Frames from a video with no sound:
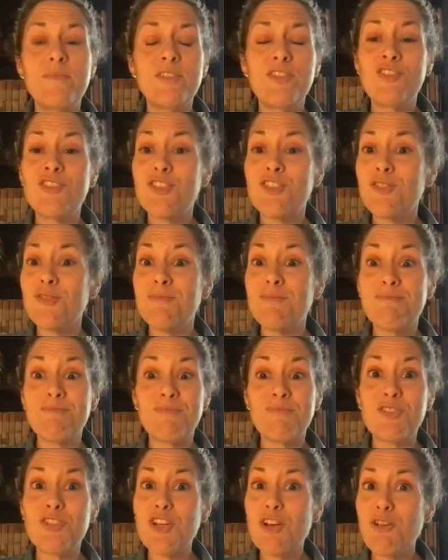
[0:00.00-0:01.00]
Just
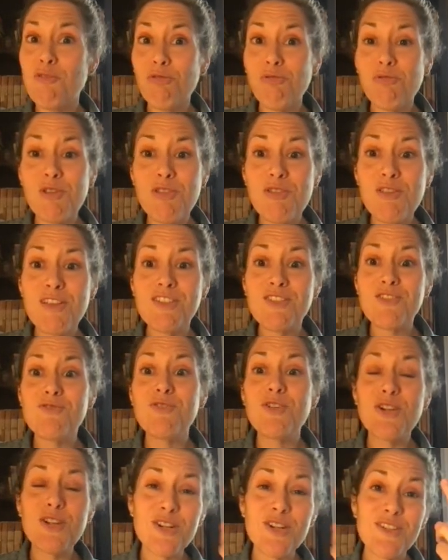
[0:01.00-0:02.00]
share 3 things you
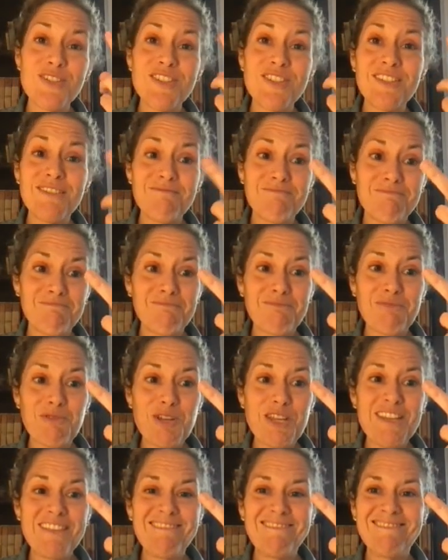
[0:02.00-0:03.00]
learned.
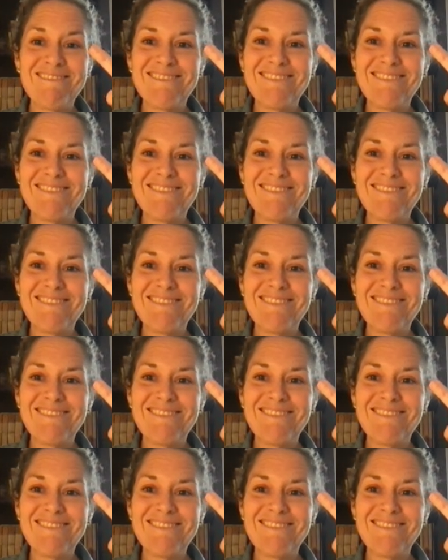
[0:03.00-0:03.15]
3.